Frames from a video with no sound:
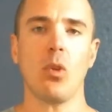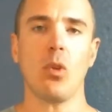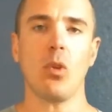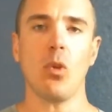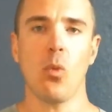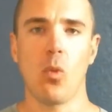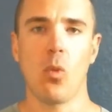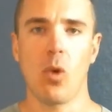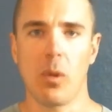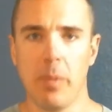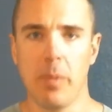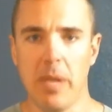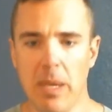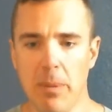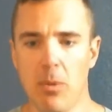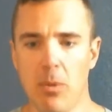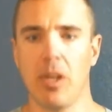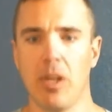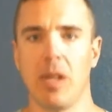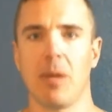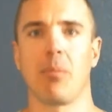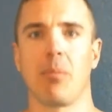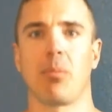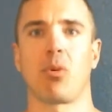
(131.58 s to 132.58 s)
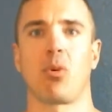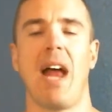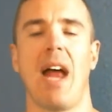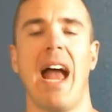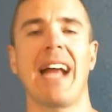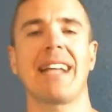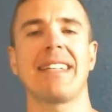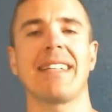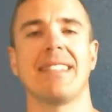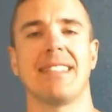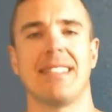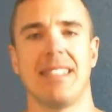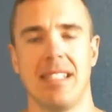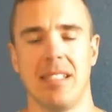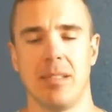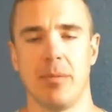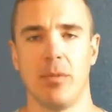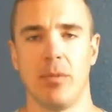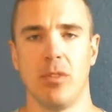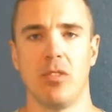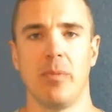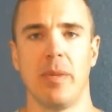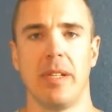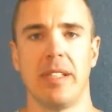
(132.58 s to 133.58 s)
where people can practice these
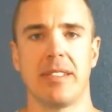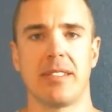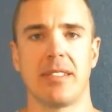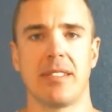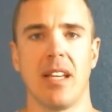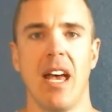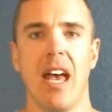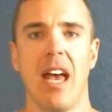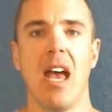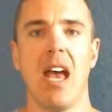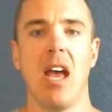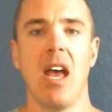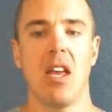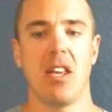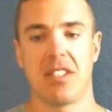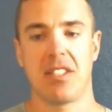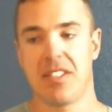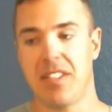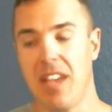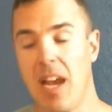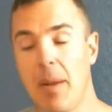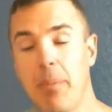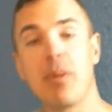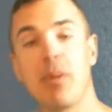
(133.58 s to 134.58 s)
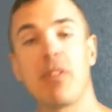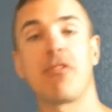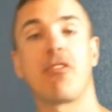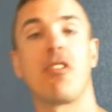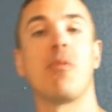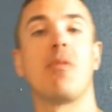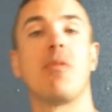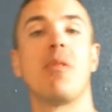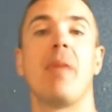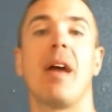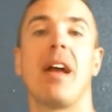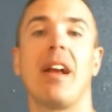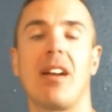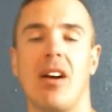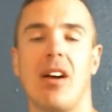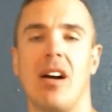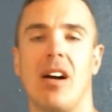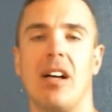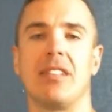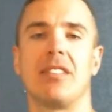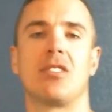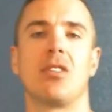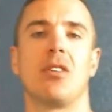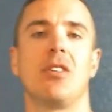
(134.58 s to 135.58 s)
movements separate from the
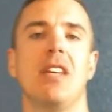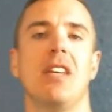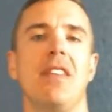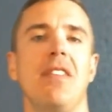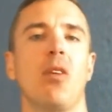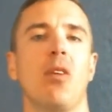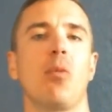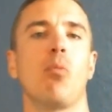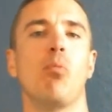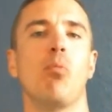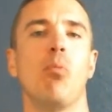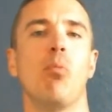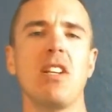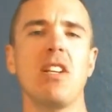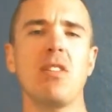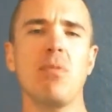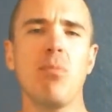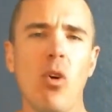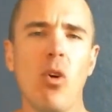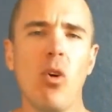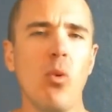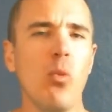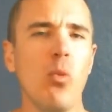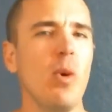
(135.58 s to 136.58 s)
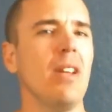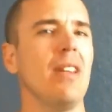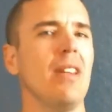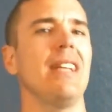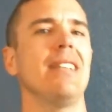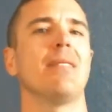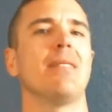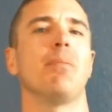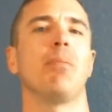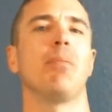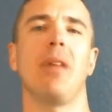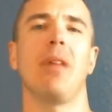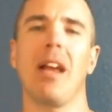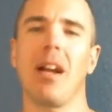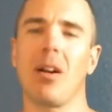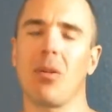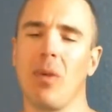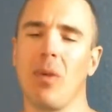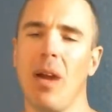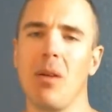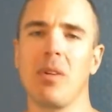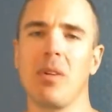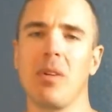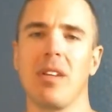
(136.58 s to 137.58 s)
metcon. So then they're much more willing to play
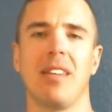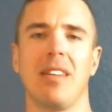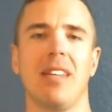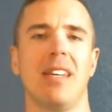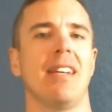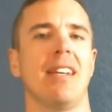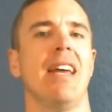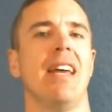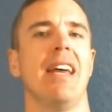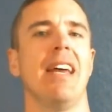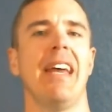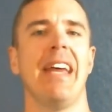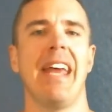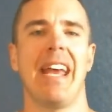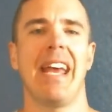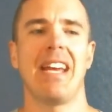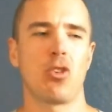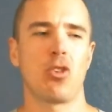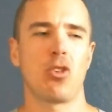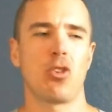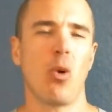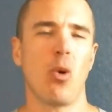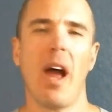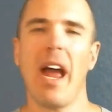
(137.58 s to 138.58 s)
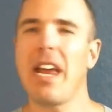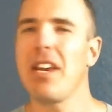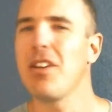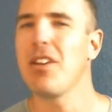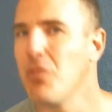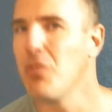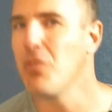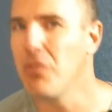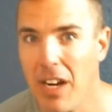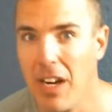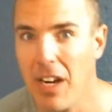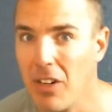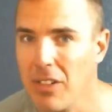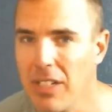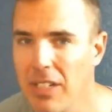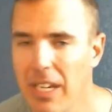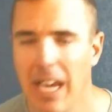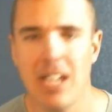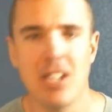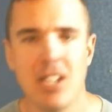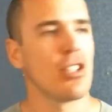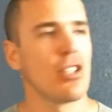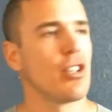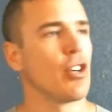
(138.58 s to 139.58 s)
around with it and try a new
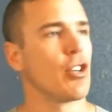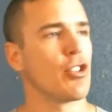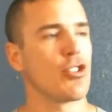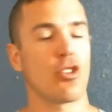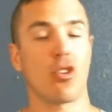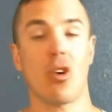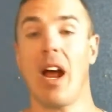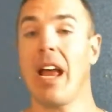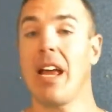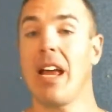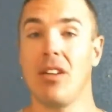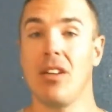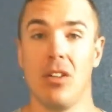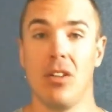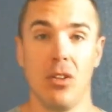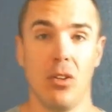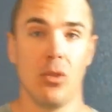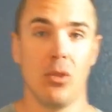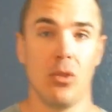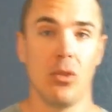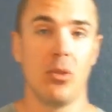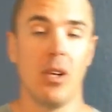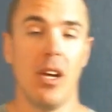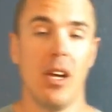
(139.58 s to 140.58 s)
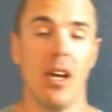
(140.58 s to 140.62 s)
variation or try a new